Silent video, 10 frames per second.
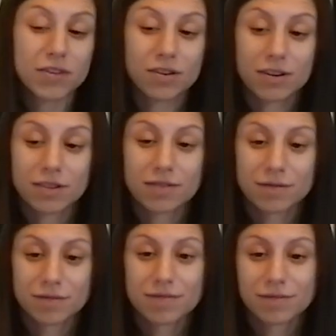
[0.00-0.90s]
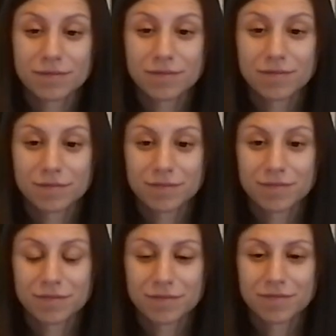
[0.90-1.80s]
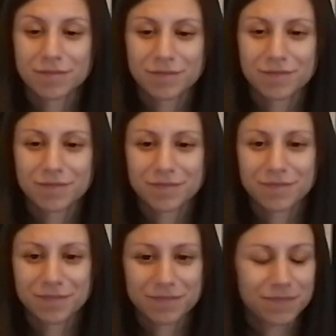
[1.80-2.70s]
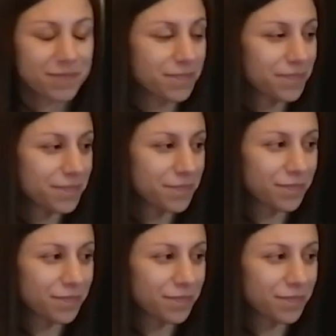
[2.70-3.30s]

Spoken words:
The person shown says nothing.